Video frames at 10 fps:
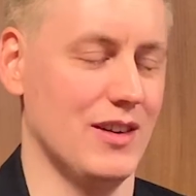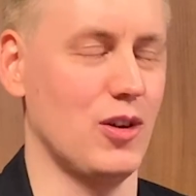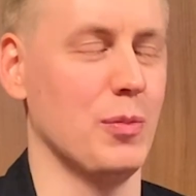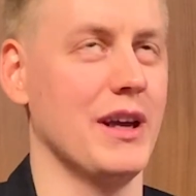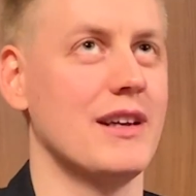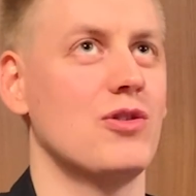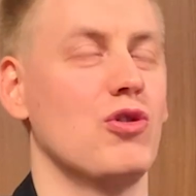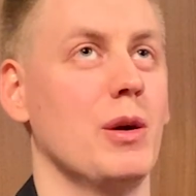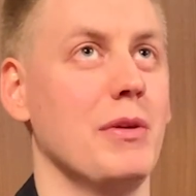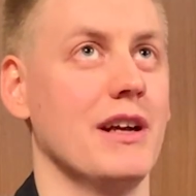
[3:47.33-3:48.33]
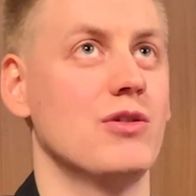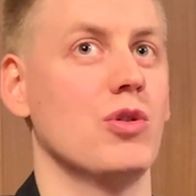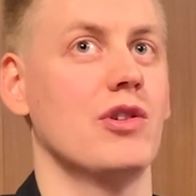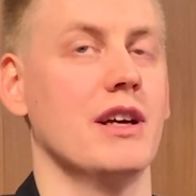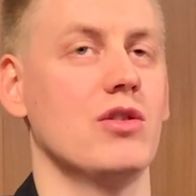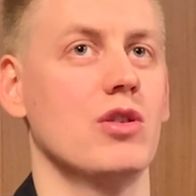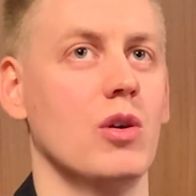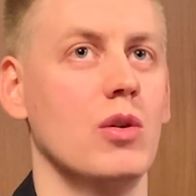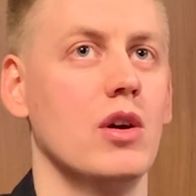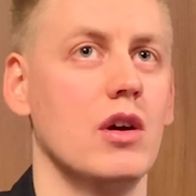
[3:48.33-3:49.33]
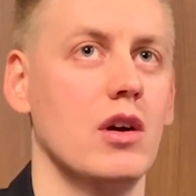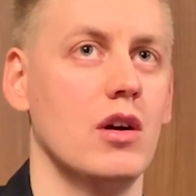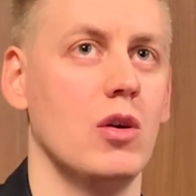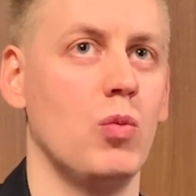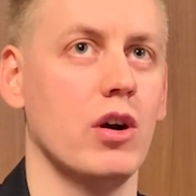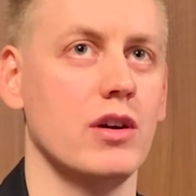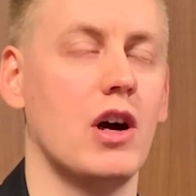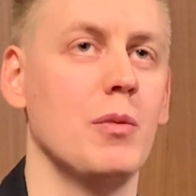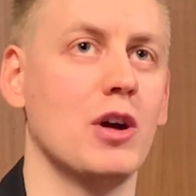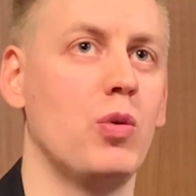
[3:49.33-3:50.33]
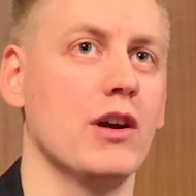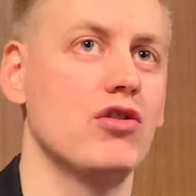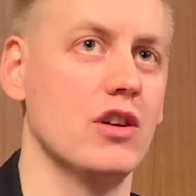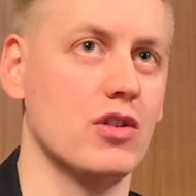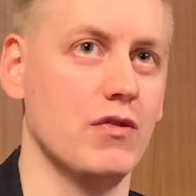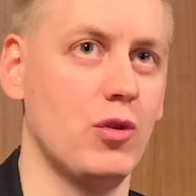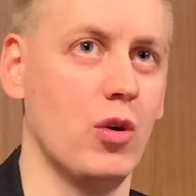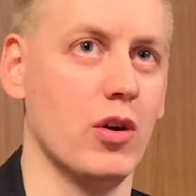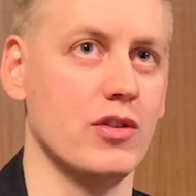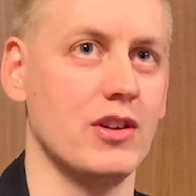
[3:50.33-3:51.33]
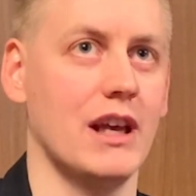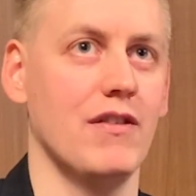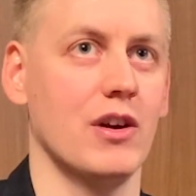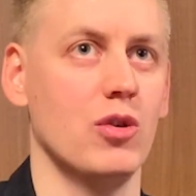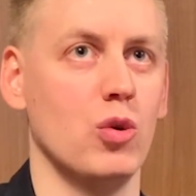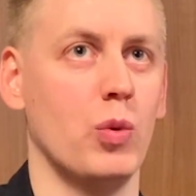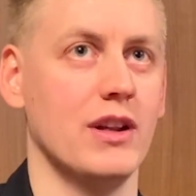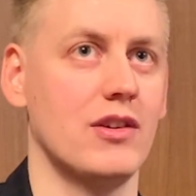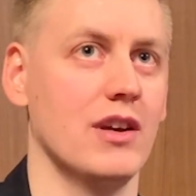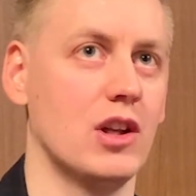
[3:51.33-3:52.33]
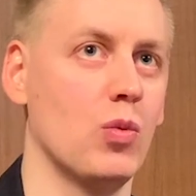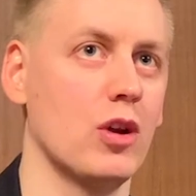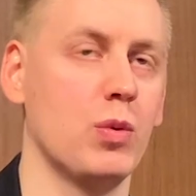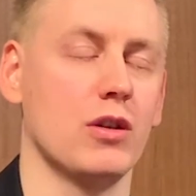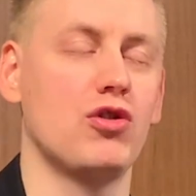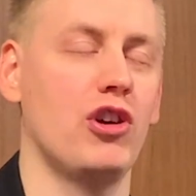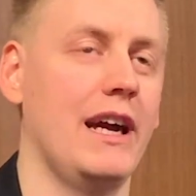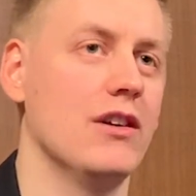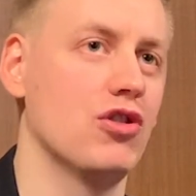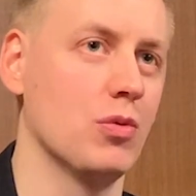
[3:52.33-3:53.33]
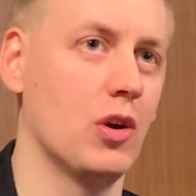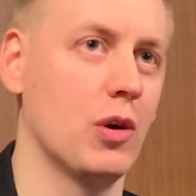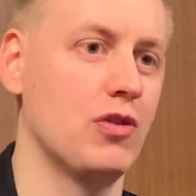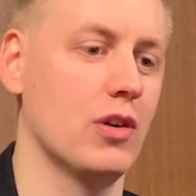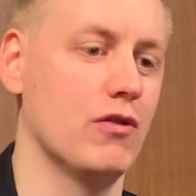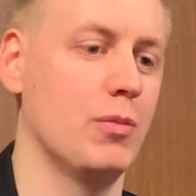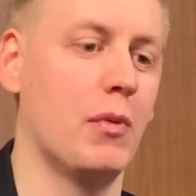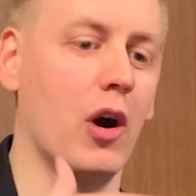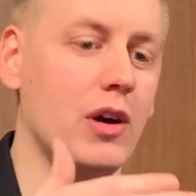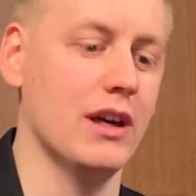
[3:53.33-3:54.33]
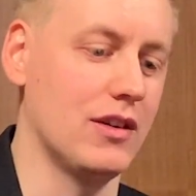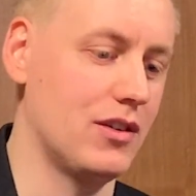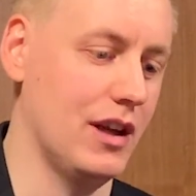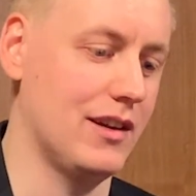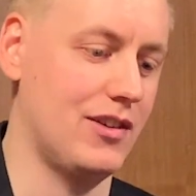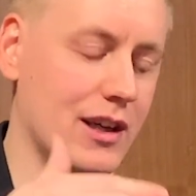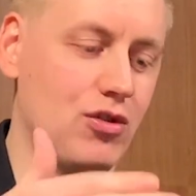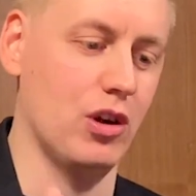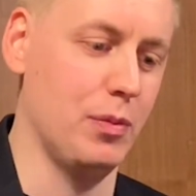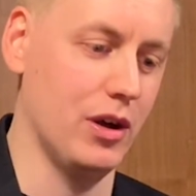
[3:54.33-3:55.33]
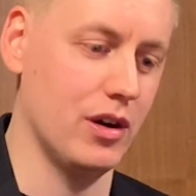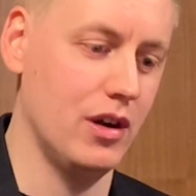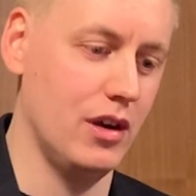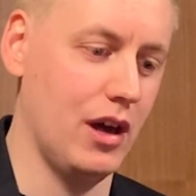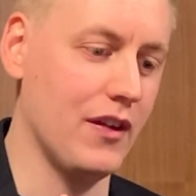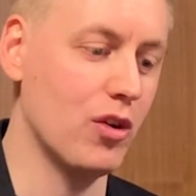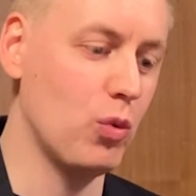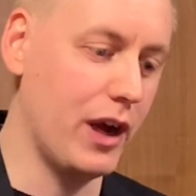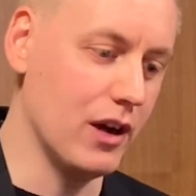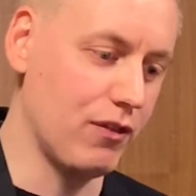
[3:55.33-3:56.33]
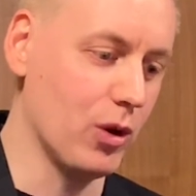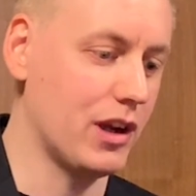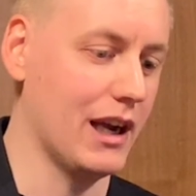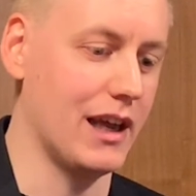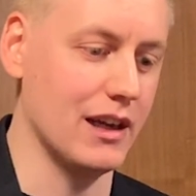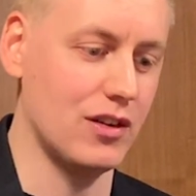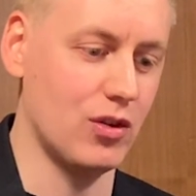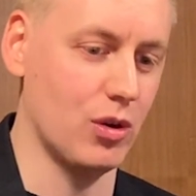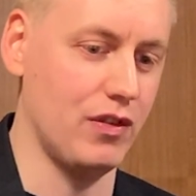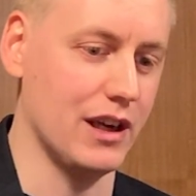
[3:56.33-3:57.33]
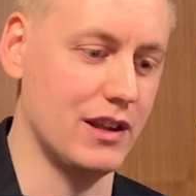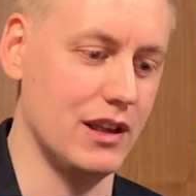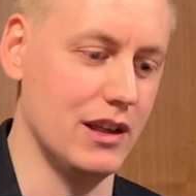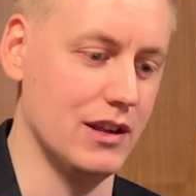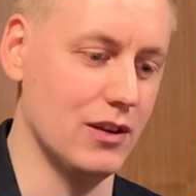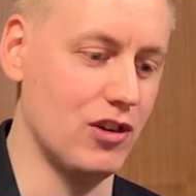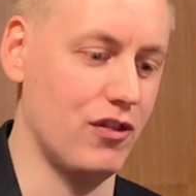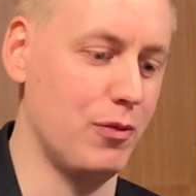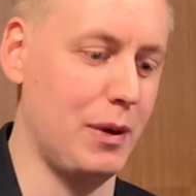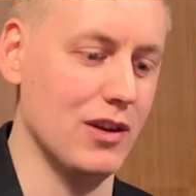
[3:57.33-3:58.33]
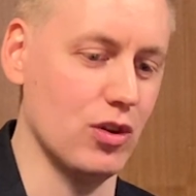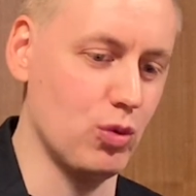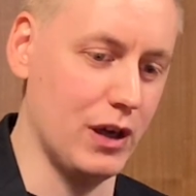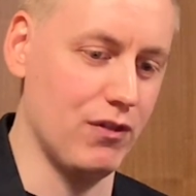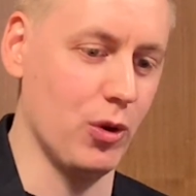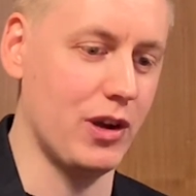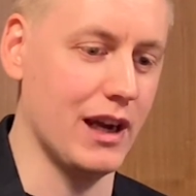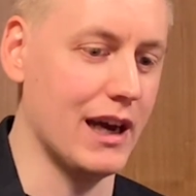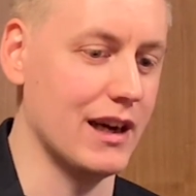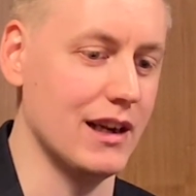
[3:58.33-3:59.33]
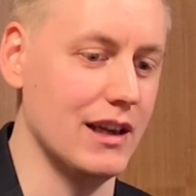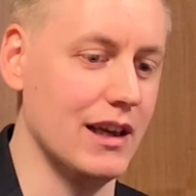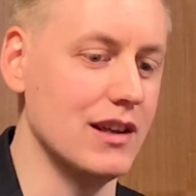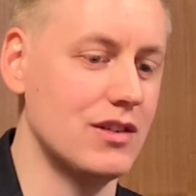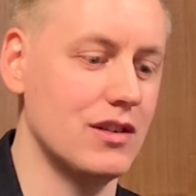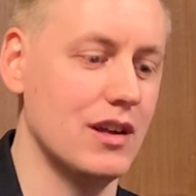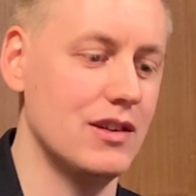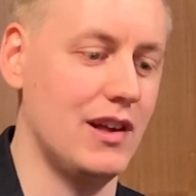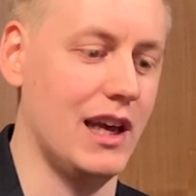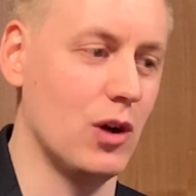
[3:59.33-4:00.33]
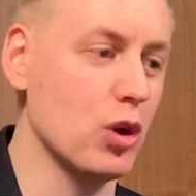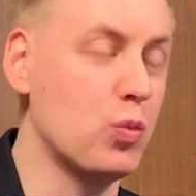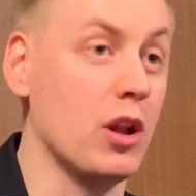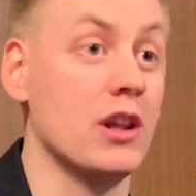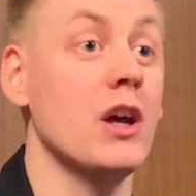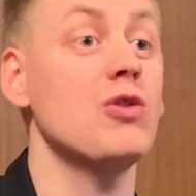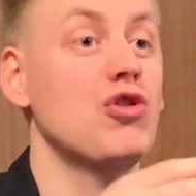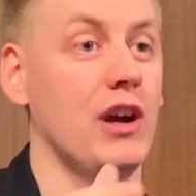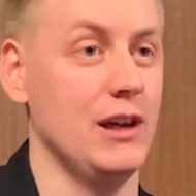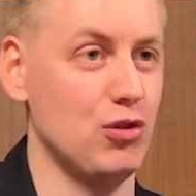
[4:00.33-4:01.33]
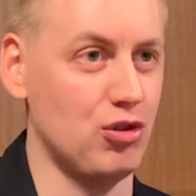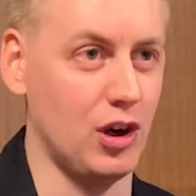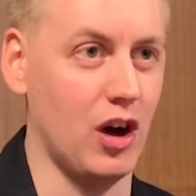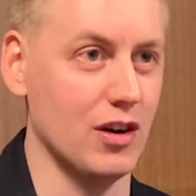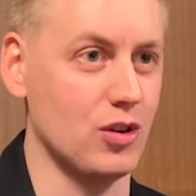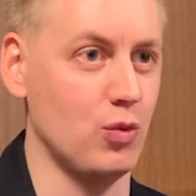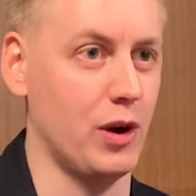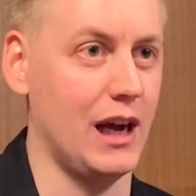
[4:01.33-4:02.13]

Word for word: That's going to be extremely interesting. So one common question is, of course, given who wins it, what will change in terms of markets, etc. But another way of looking at it, sort of like the, the, Jeff Bezos way of looking at it, is saying what will not change regardless of what